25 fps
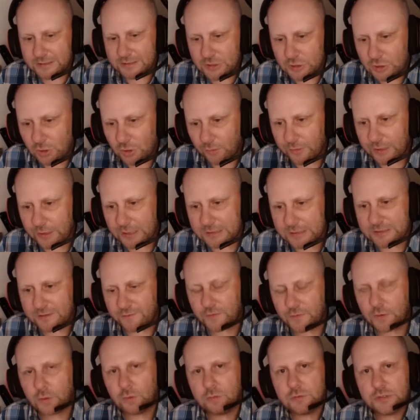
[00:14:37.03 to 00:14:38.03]
not that
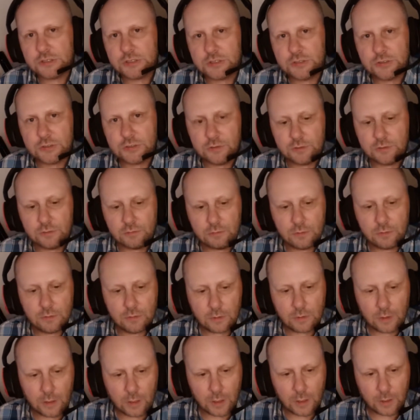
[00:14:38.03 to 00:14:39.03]
difficult to do.
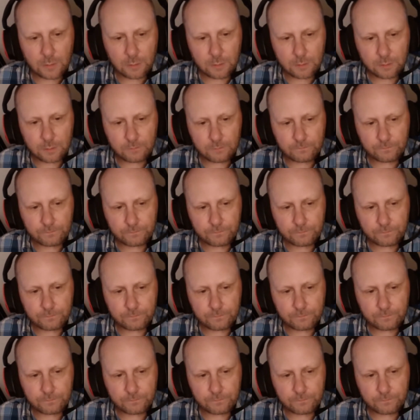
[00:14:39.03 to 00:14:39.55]
Um,